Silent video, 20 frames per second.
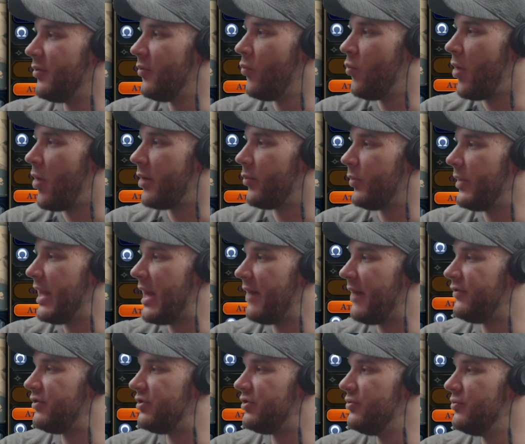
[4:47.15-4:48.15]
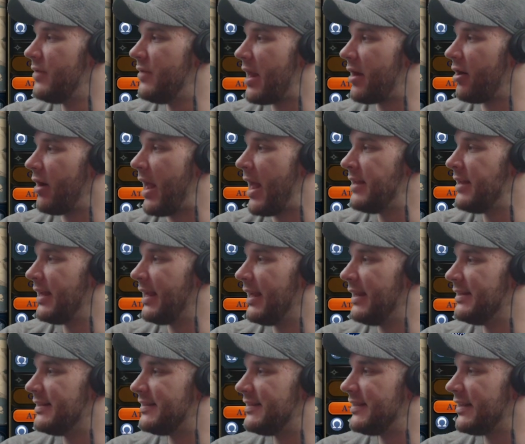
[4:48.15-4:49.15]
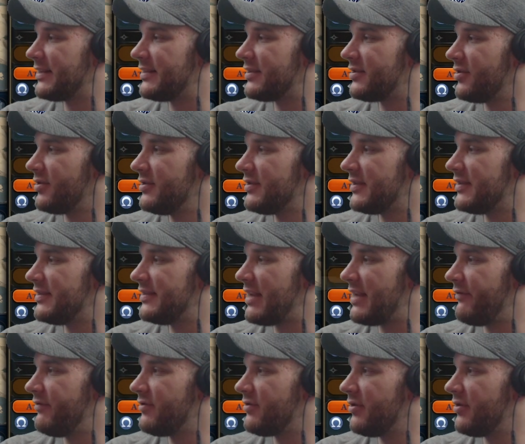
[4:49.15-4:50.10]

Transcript: one, we have 2 that are ending in 6 turns and 7